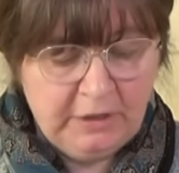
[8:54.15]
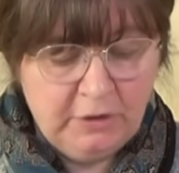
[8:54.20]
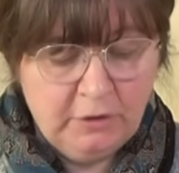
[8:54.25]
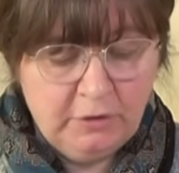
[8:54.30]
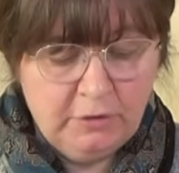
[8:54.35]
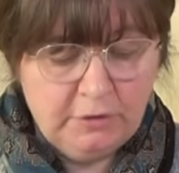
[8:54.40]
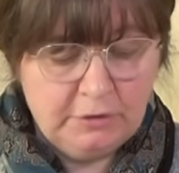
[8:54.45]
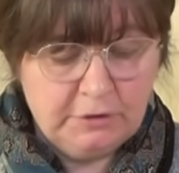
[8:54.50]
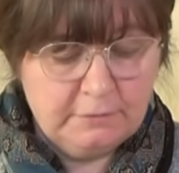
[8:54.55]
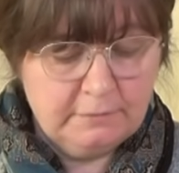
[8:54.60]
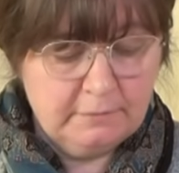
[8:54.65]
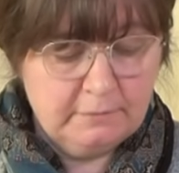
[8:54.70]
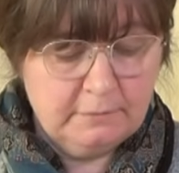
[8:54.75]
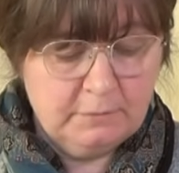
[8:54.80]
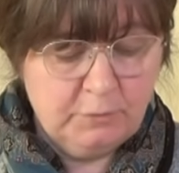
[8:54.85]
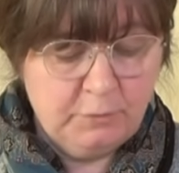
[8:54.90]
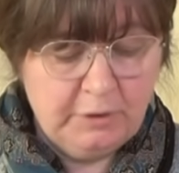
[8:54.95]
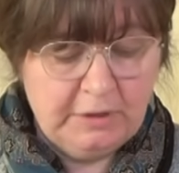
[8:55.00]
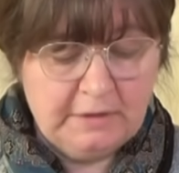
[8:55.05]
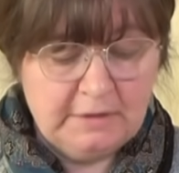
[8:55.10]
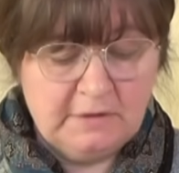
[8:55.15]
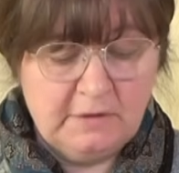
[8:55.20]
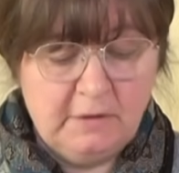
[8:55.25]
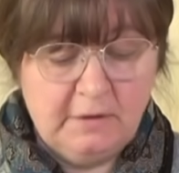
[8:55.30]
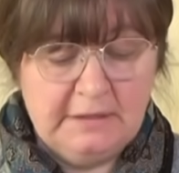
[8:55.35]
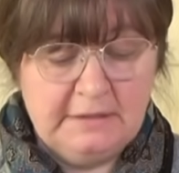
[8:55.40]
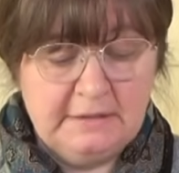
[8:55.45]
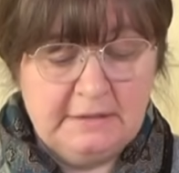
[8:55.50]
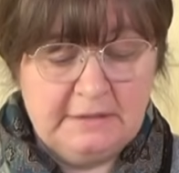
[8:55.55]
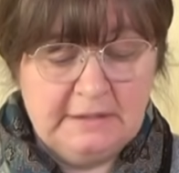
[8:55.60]
good, pretty
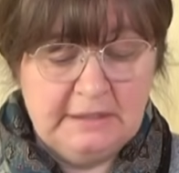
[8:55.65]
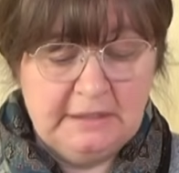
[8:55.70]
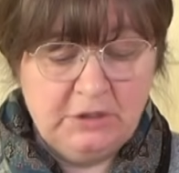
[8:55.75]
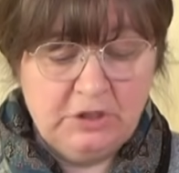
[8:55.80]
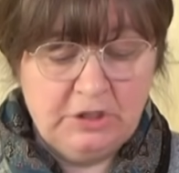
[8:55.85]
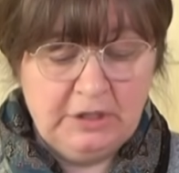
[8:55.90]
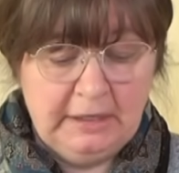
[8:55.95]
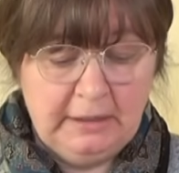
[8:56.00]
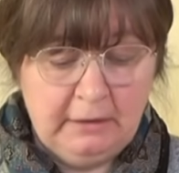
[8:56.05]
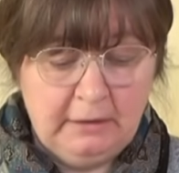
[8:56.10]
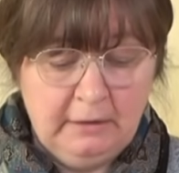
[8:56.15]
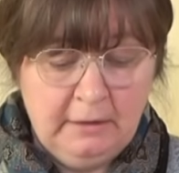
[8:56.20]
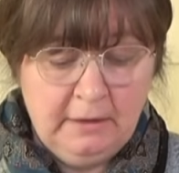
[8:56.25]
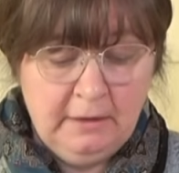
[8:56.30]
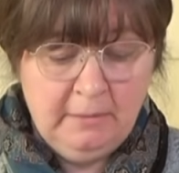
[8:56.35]
solid stitching.